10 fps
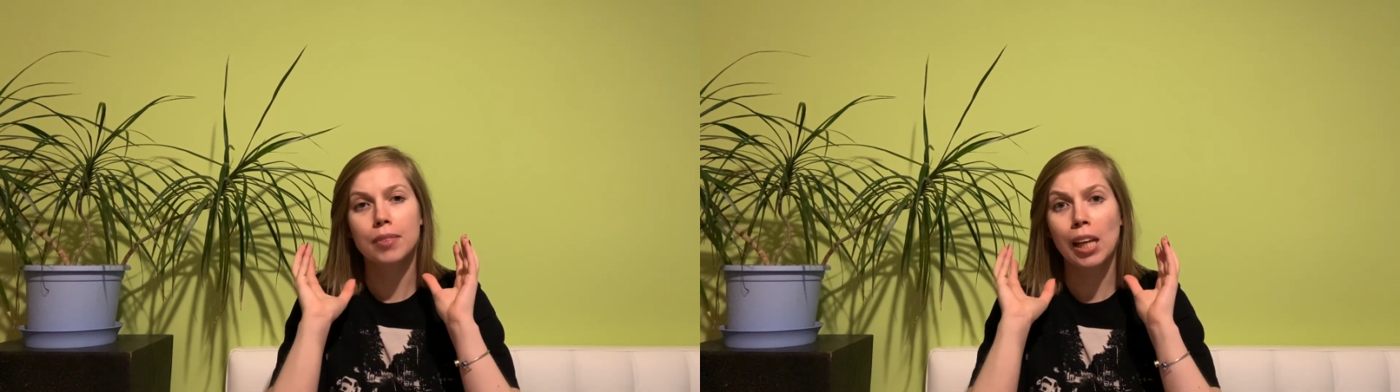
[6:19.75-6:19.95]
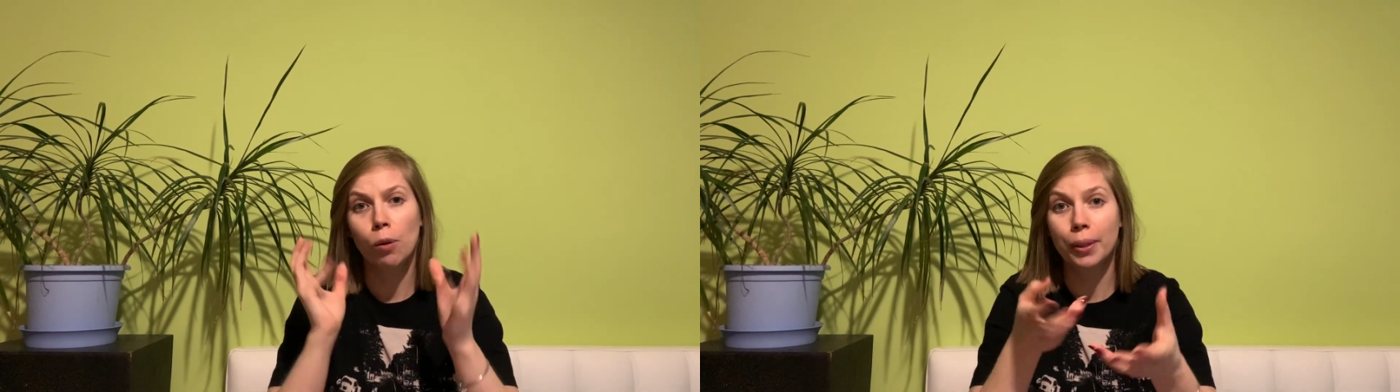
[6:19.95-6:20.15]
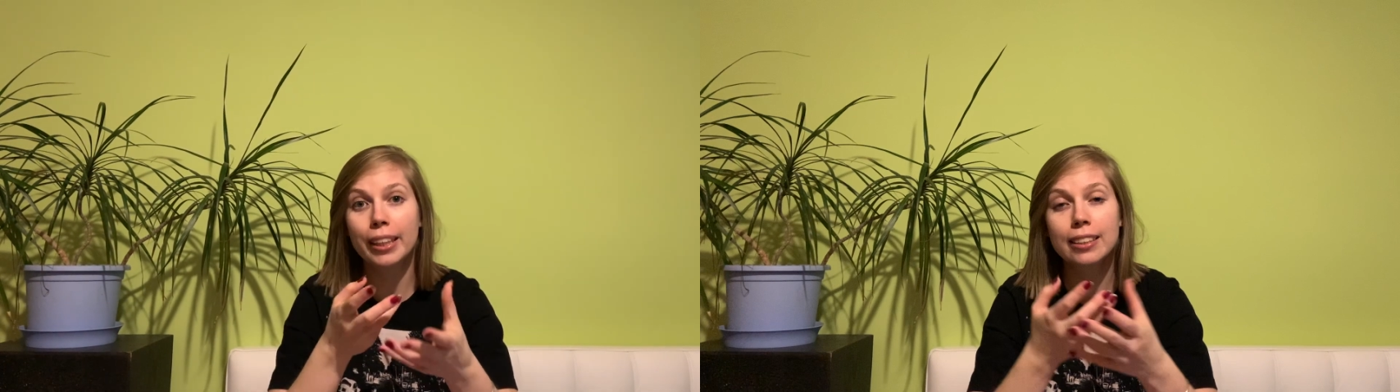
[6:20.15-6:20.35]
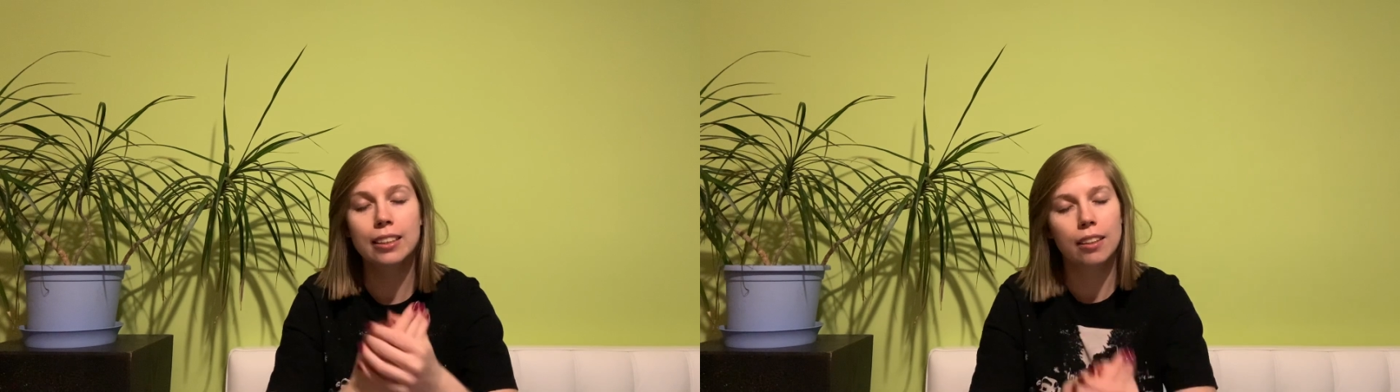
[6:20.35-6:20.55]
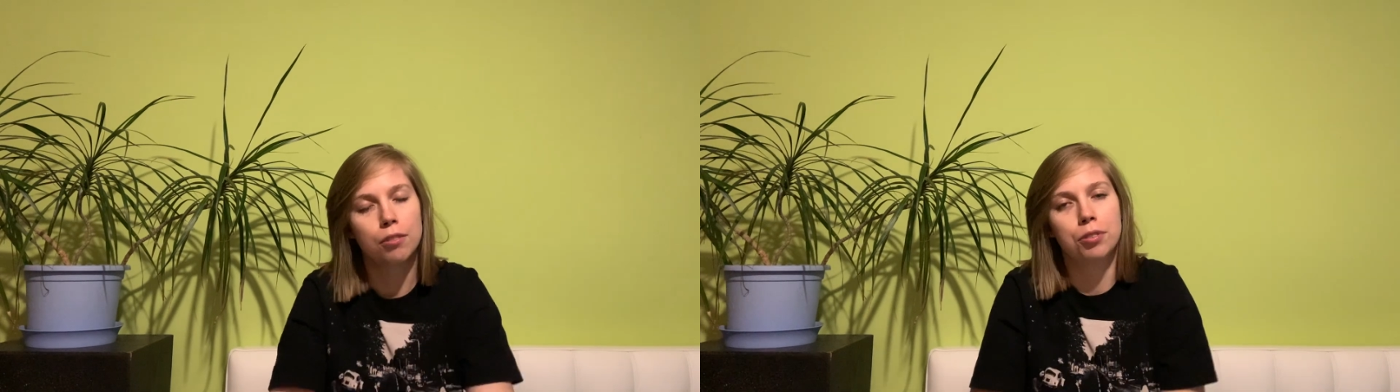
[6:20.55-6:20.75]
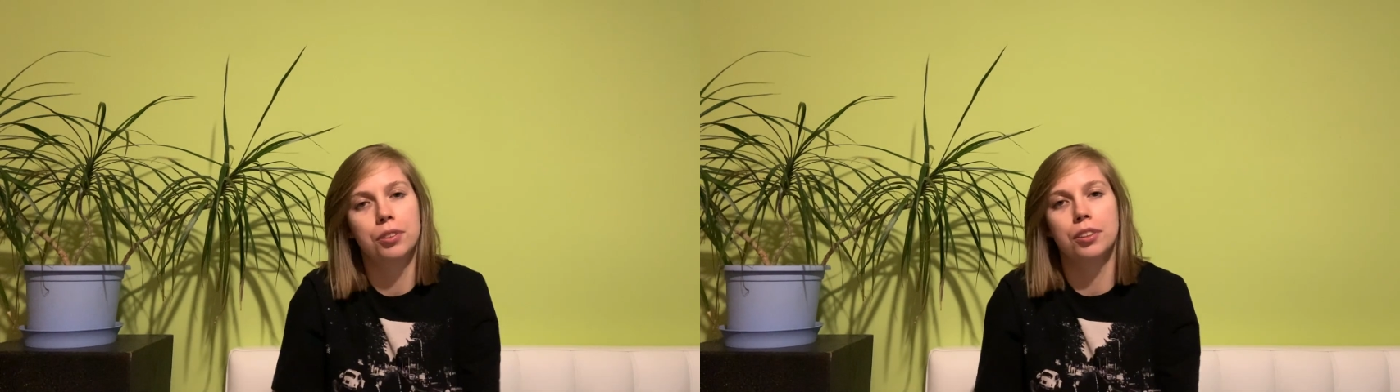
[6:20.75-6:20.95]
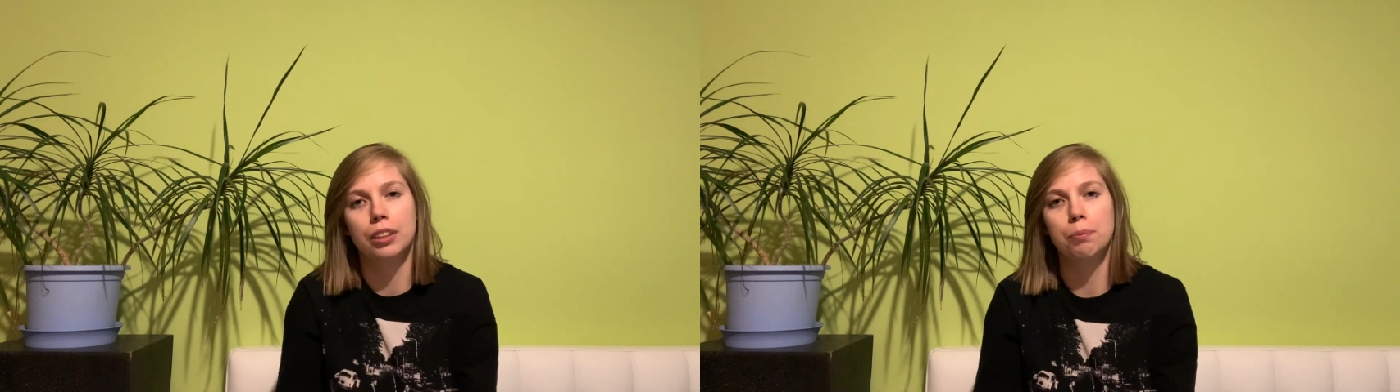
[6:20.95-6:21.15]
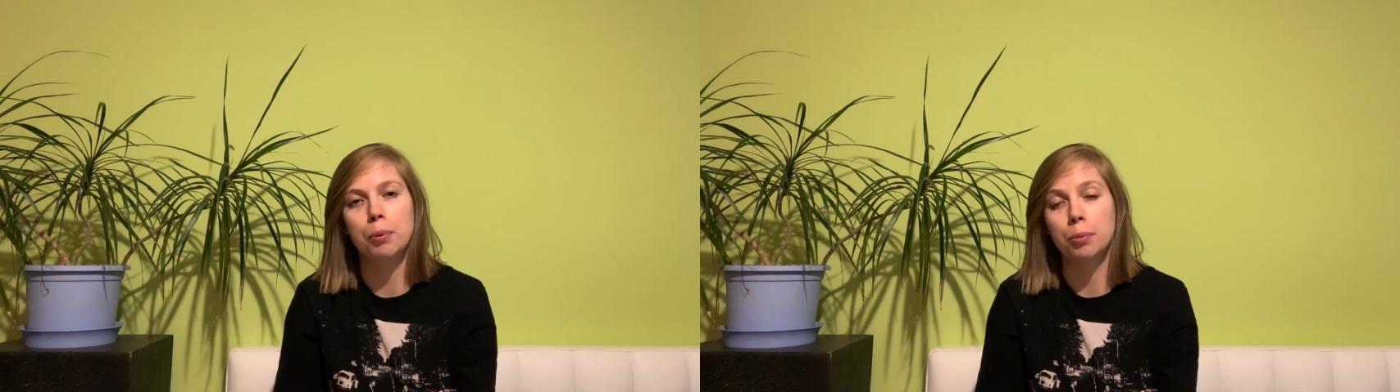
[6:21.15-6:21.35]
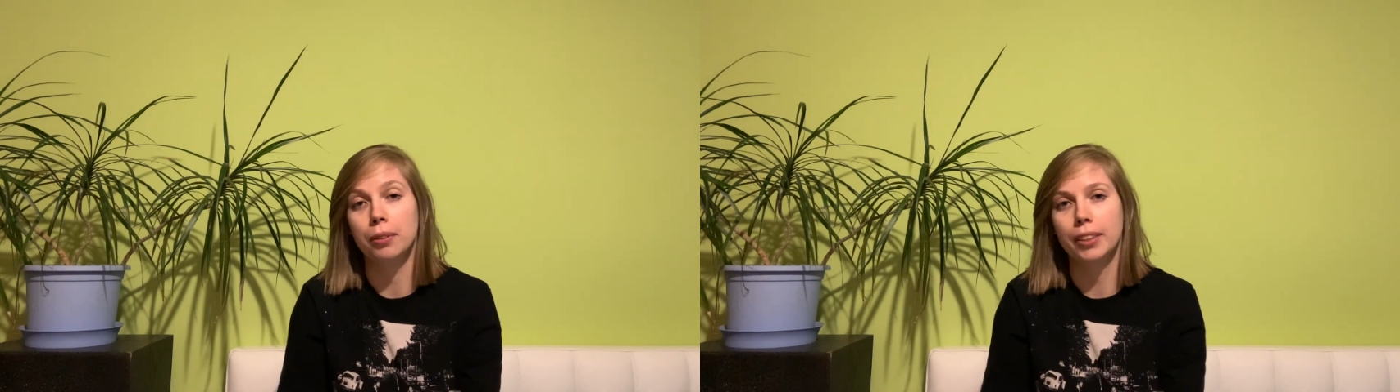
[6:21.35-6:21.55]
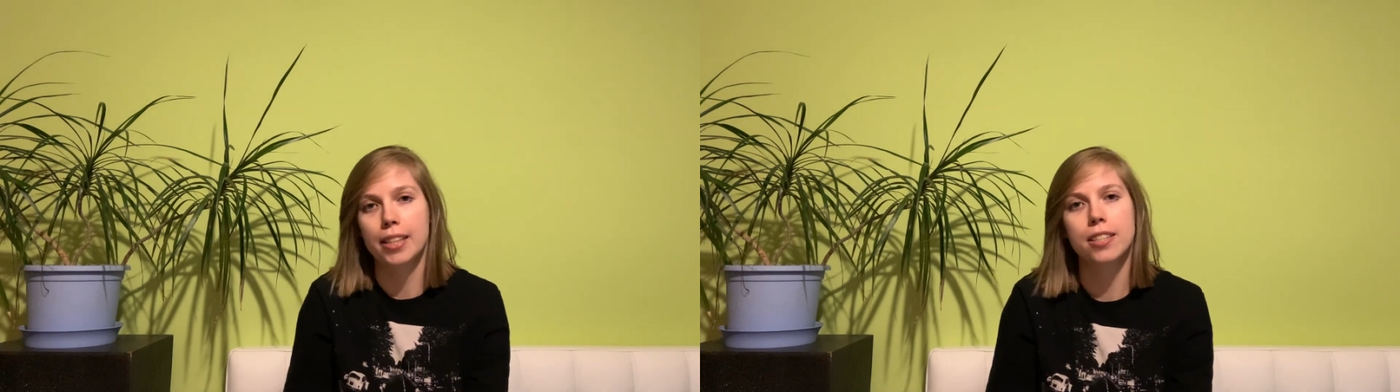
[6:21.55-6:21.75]
wigs for people with
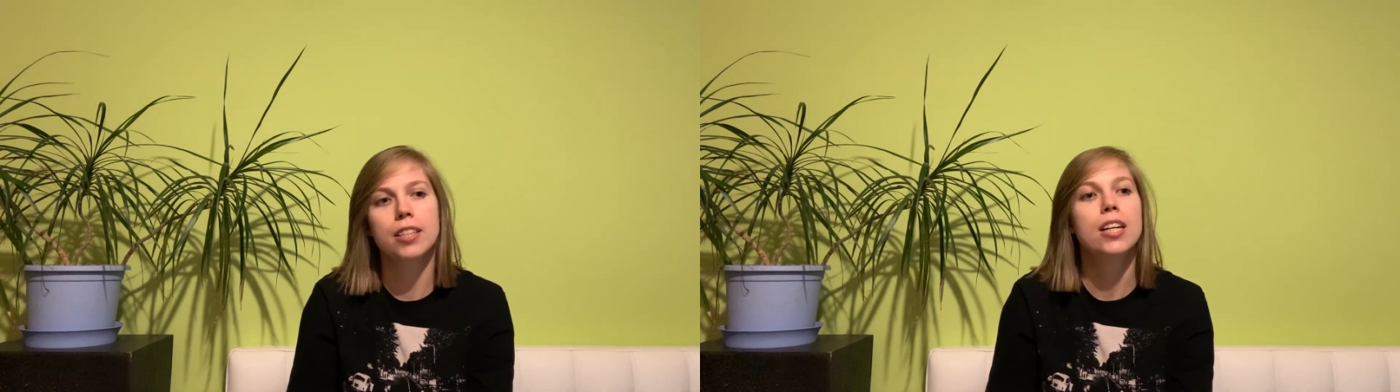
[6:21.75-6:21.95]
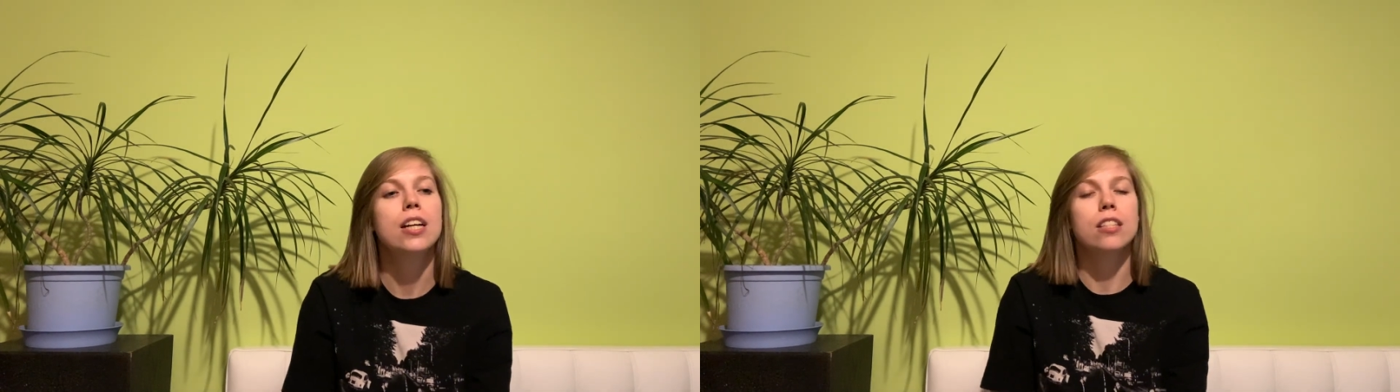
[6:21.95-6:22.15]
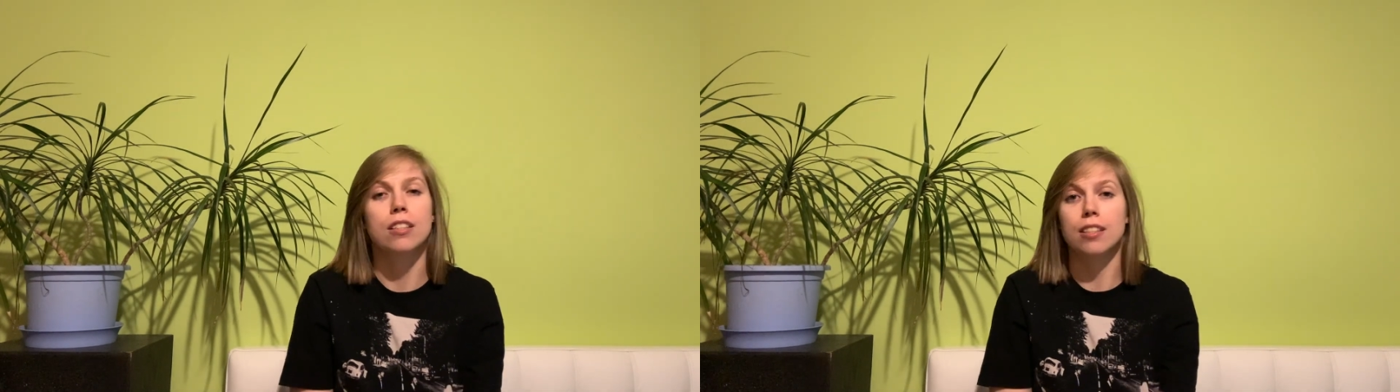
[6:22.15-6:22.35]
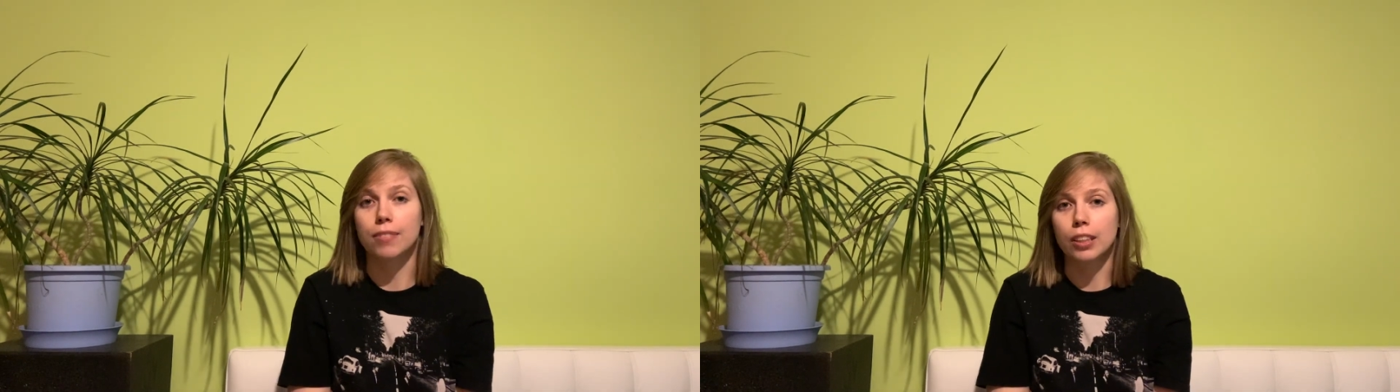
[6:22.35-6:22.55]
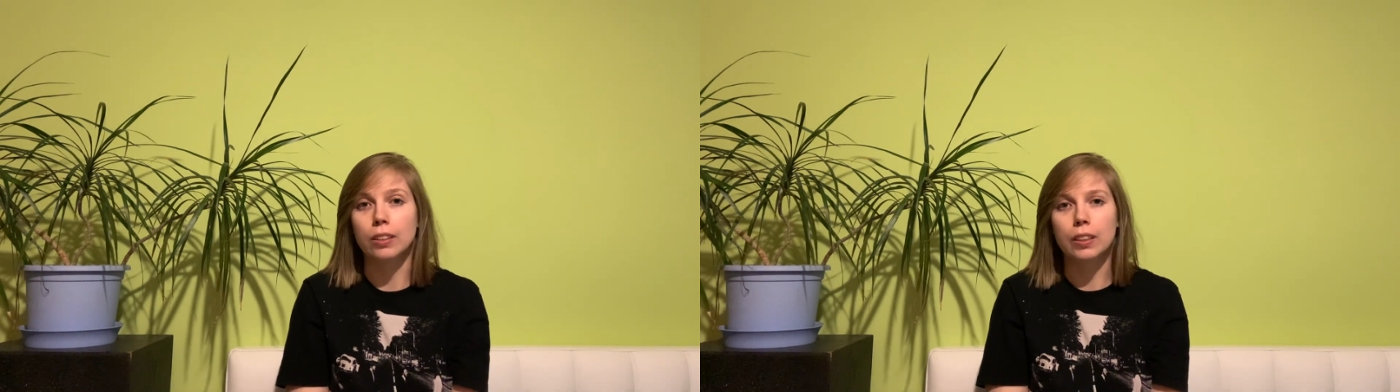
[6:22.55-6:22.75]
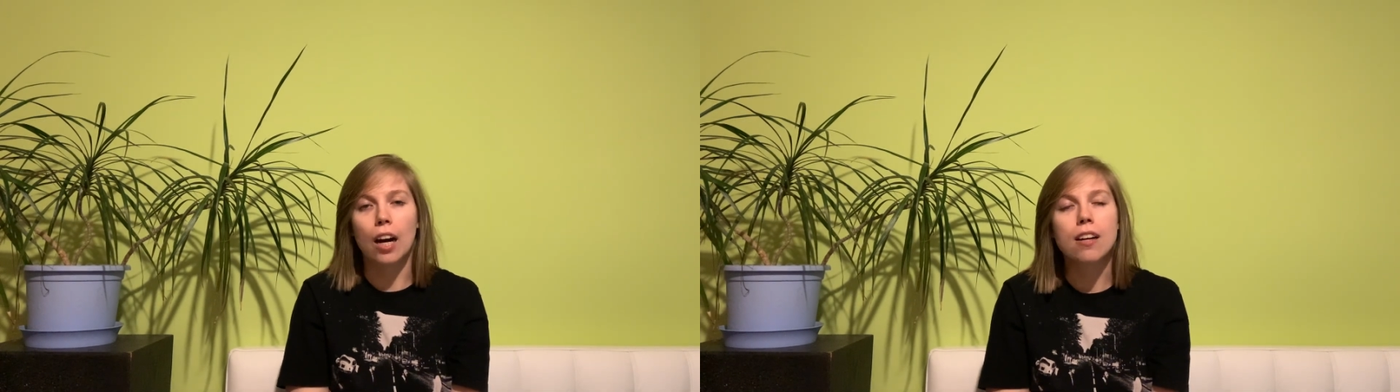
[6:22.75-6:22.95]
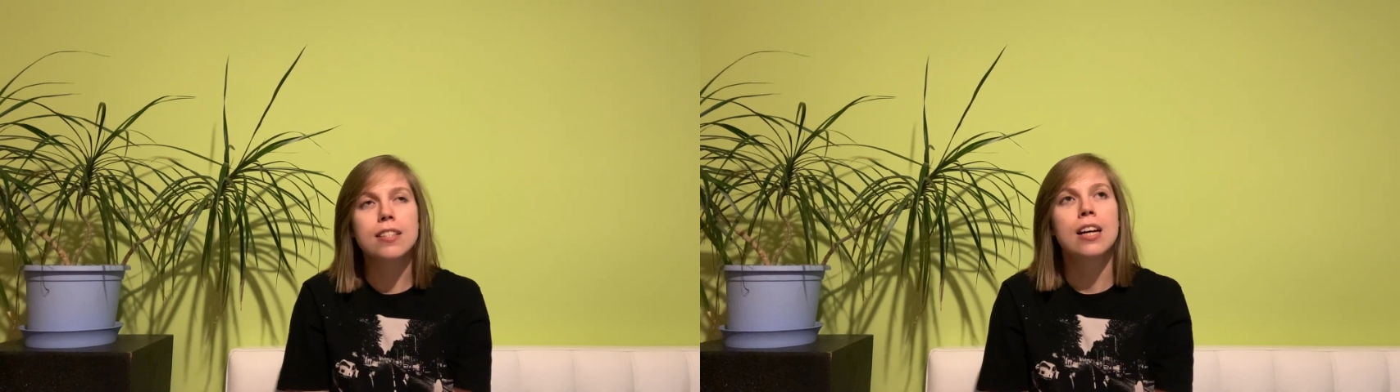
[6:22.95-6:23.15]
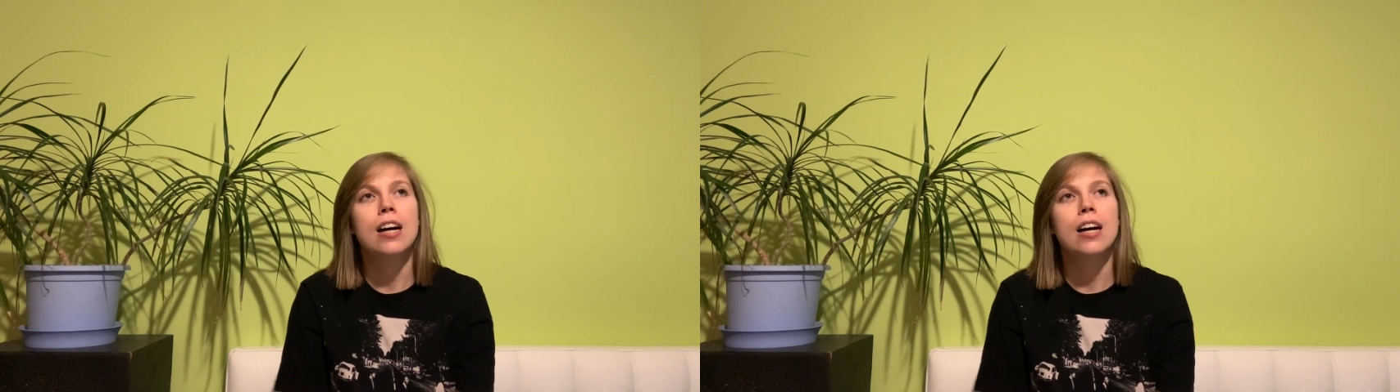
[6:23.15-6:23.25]
cancer, so it's a very good cause.